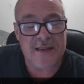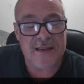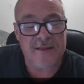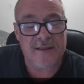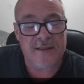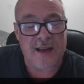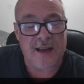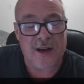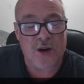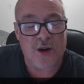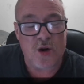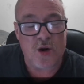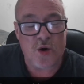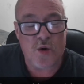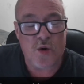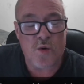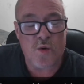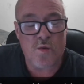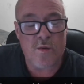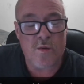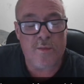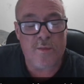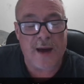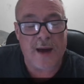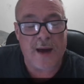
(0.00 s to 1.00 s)
that all
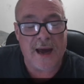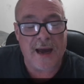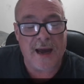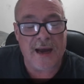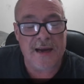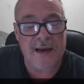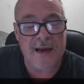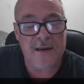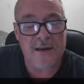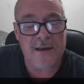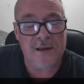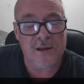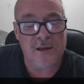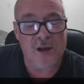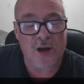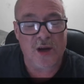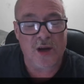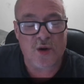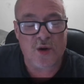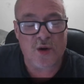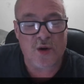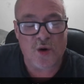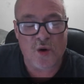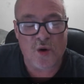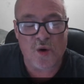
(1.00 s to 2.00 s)
were paid like
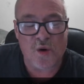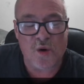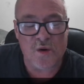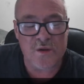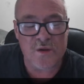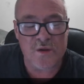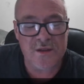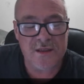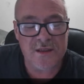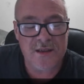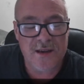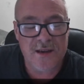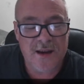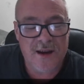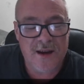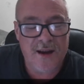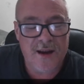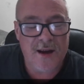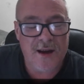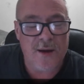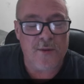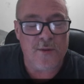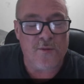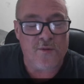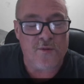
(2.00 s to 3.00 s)
whores
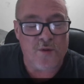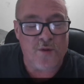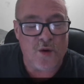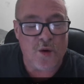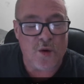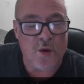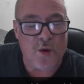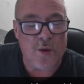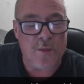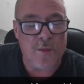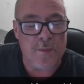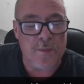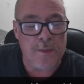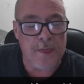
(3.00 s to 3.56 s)
for